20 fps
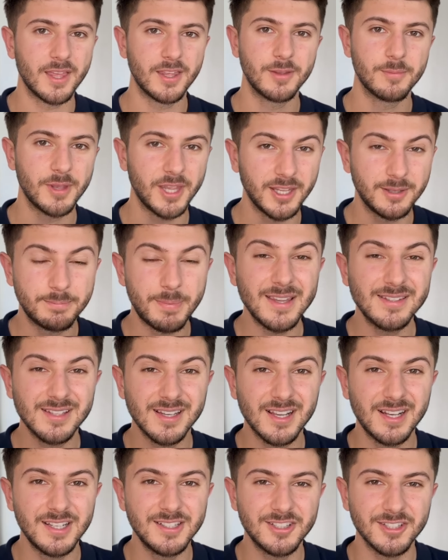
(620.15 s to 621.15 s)
It's
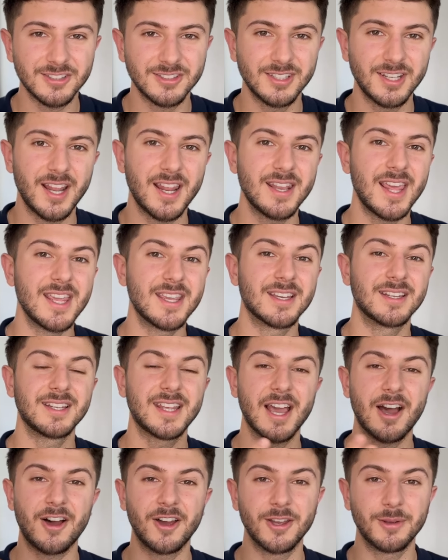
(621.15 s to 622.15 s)
basically just so that they can
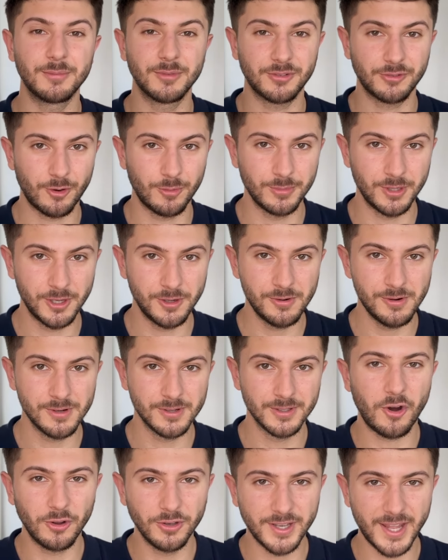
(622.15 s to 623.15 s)
get items from you
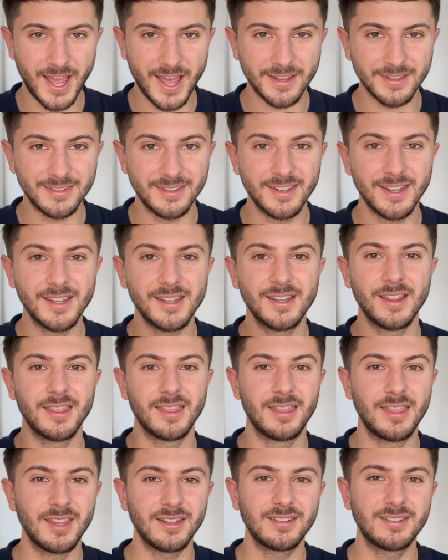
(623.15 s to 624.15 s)
on Etsy.
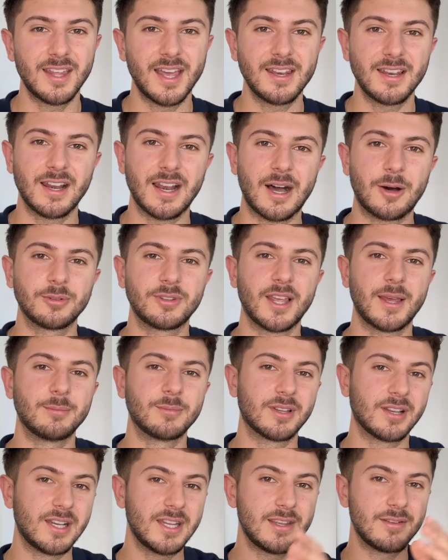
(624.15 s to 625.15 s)
This then allows them
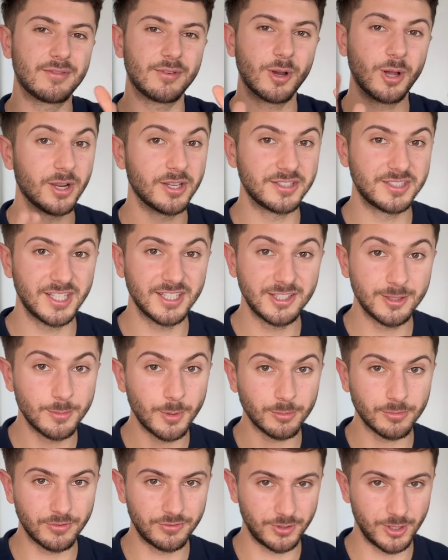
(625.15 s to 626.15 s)
to leave a
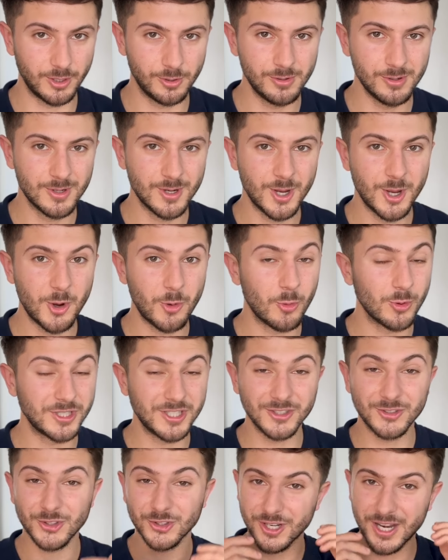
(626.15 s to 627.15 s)
legitimate review, which
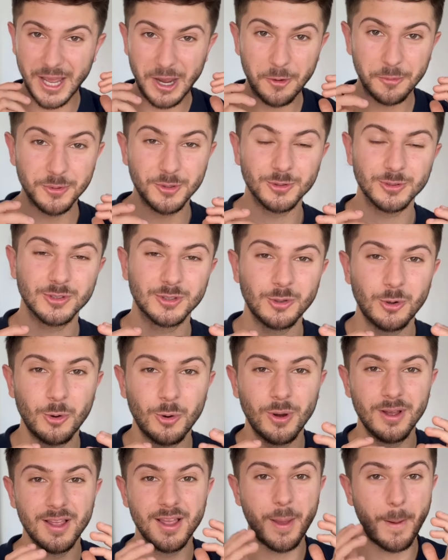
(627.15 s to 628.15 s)
is just gonna help your
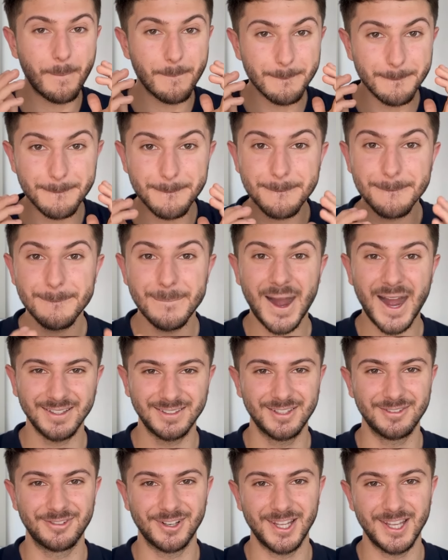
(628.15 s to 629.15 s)
store
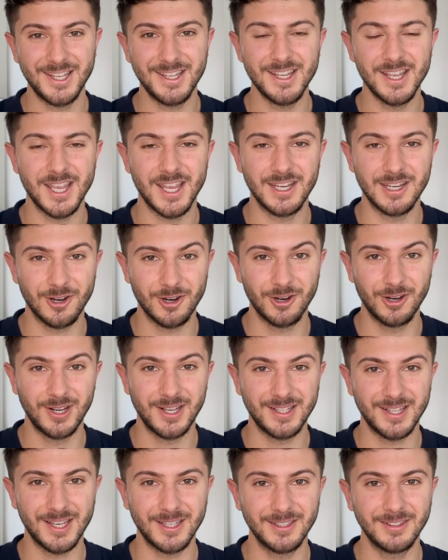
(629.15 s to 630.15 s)
massively in the
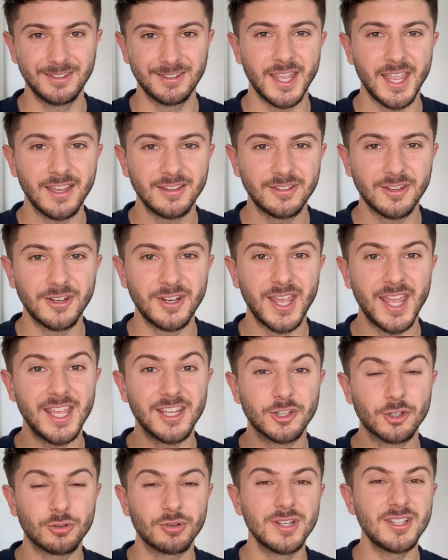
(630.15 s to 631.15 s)
early days. It's gonna
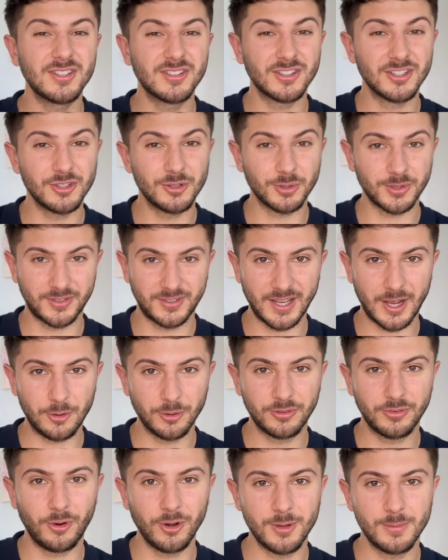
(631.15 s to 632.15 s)
increase your
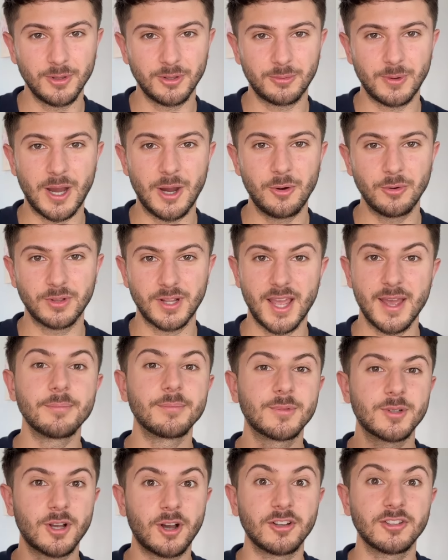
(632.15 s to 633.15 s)
sales volume as well
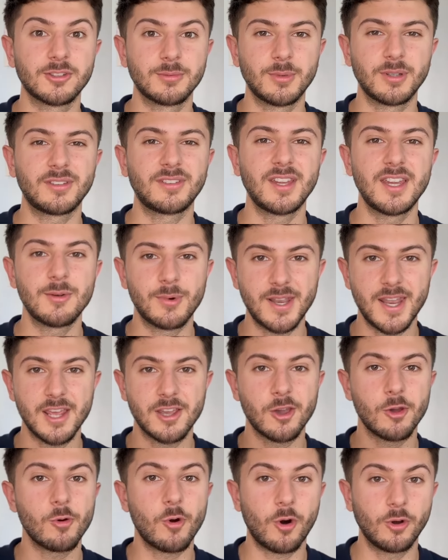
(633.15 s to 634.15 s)
that customers see when they
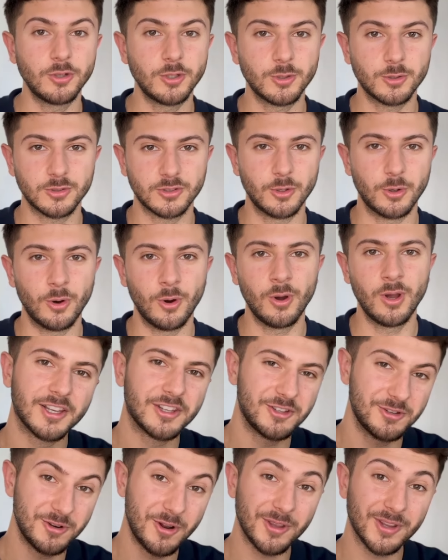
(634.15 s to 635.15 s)
go on your store.
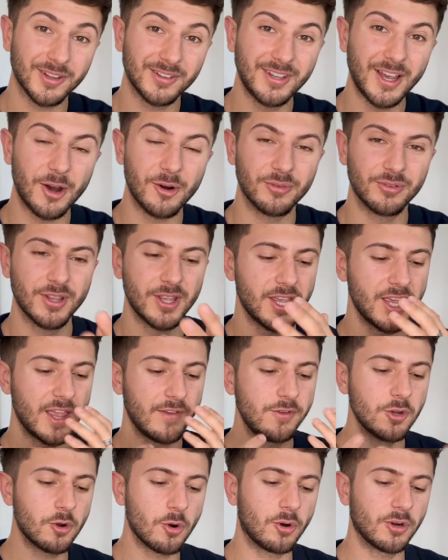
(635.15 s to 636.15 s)
You know yourself,
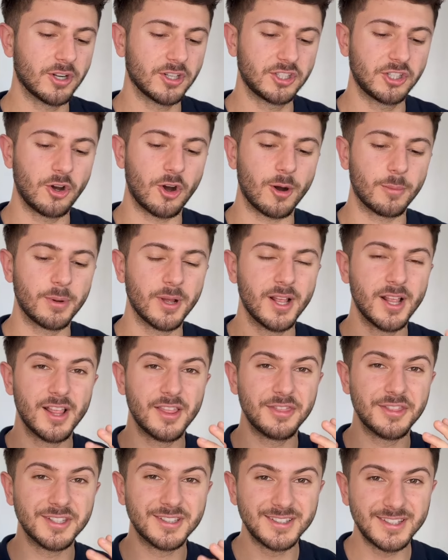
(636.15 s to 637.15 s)
if you go on a shop,
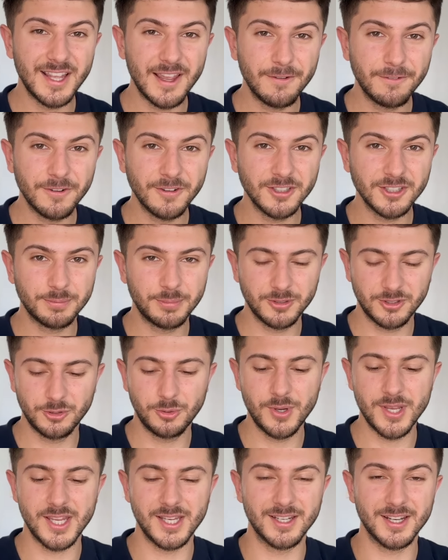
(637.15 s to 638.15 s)
the difference
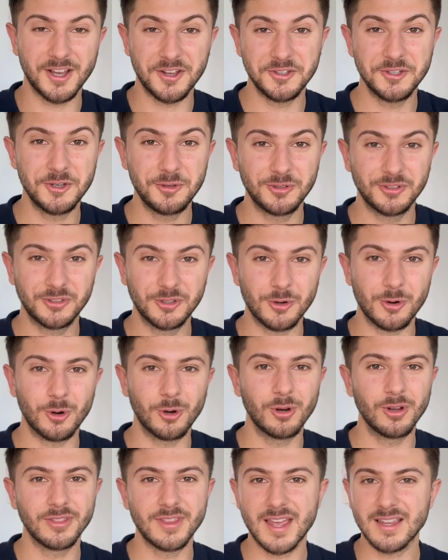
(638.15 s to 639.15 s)
between a new
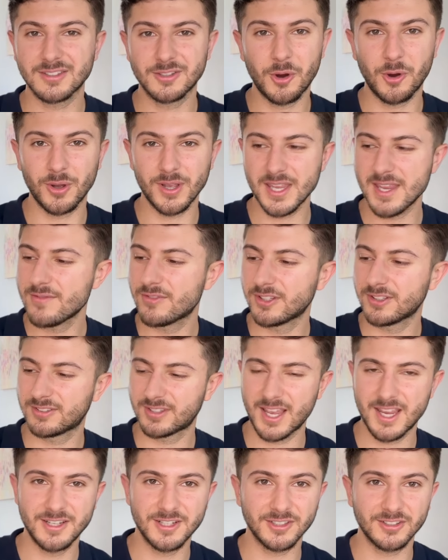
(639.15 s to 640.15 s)
store that's got even
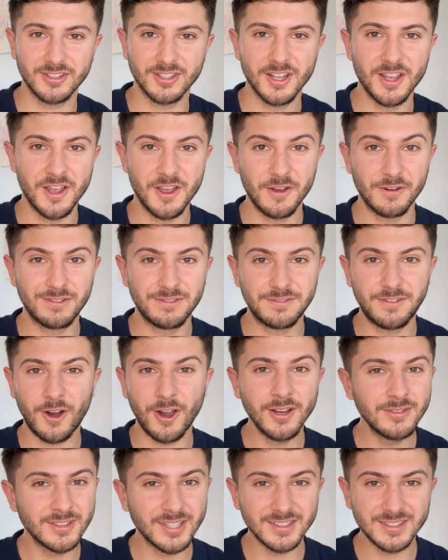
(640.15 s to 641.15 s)
say just
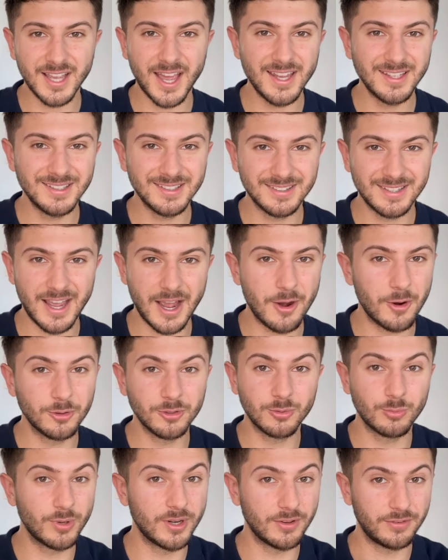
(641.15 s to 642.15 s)
5 to 10
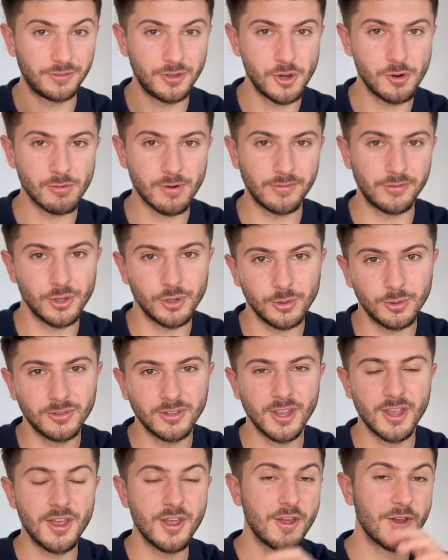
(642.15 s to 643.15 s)
sales with a few reviews
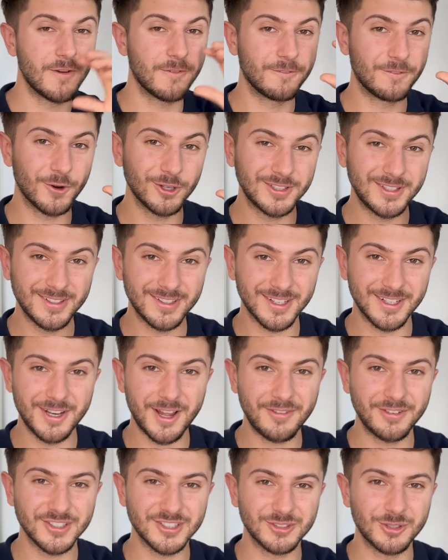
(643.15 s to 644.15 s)
versus
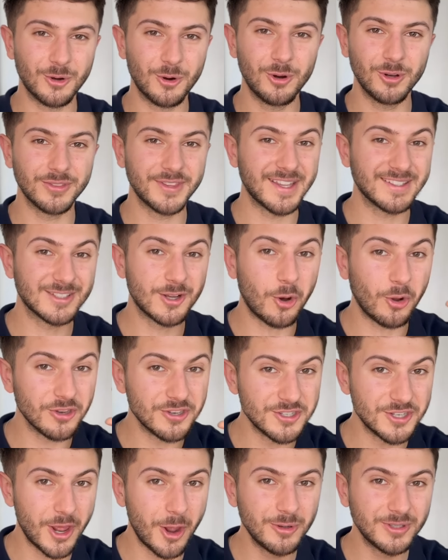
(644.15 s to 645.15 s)
another store that's got
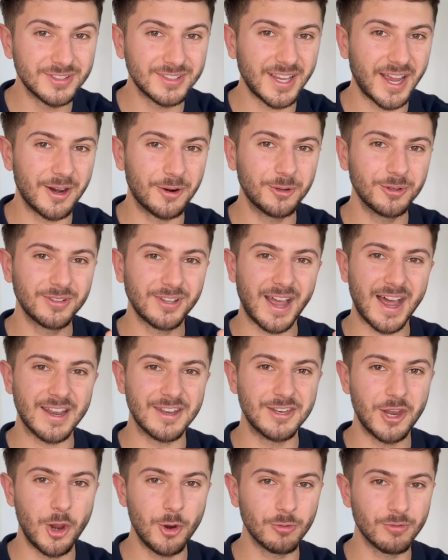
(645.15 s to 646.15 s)
no sales
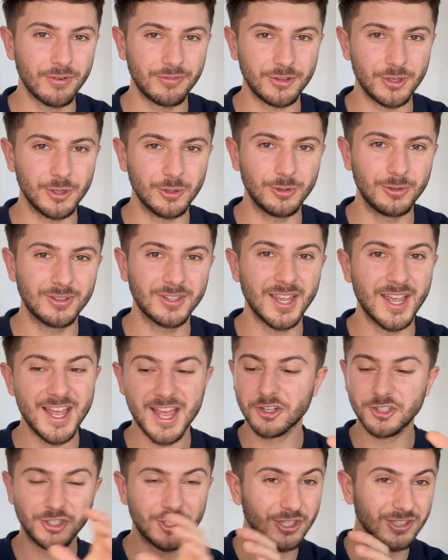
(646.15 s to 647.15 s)
and no reviews,
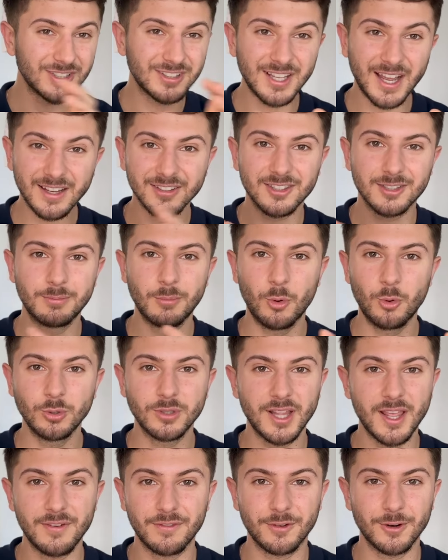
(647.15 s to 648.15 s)
just that small
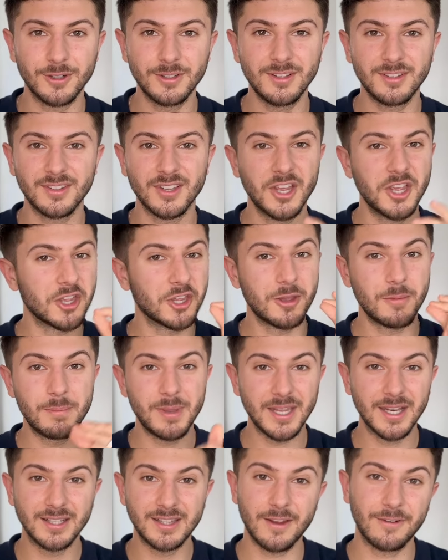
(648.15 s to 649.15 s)
difference can
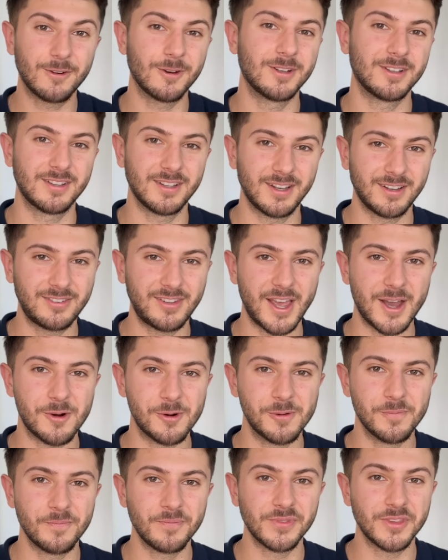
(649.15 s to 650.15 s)
be the difference in a
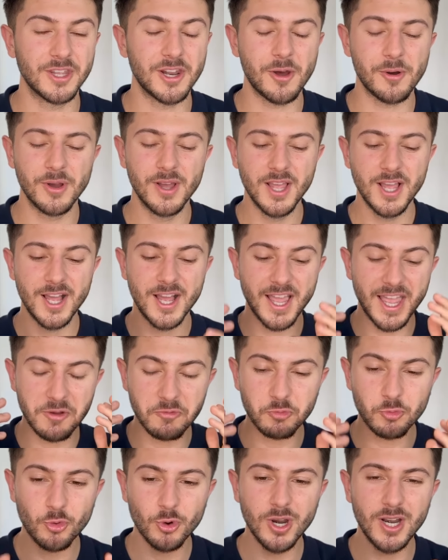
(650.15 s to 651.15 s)
sale. You know, it
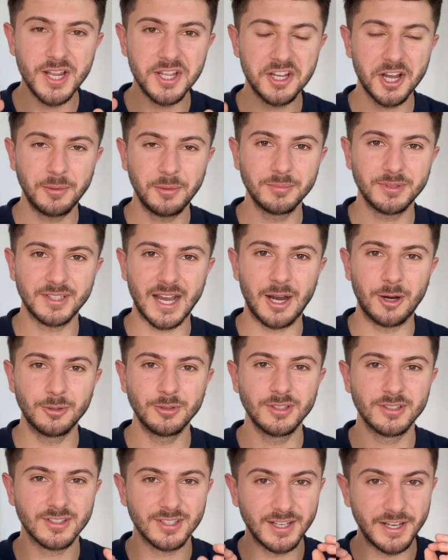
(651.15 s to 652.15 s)
really comes
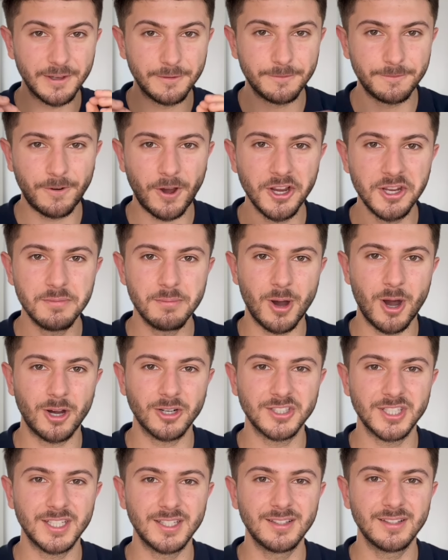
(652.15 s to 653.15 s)
down to these fine
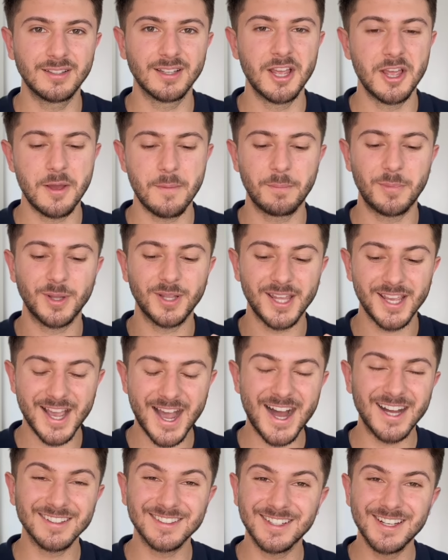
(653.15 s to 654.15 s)
margins, but they
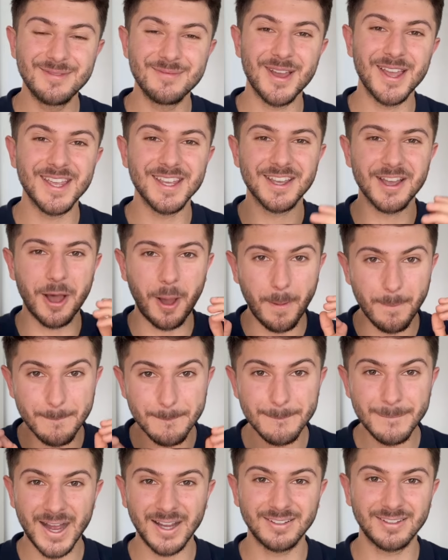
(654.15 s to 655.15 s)
actually make a
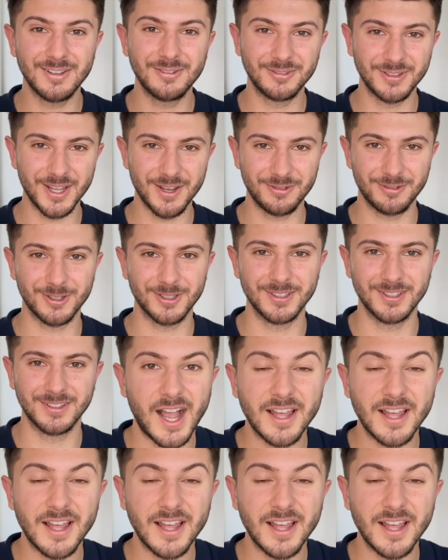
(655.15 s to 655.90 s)
massive difference.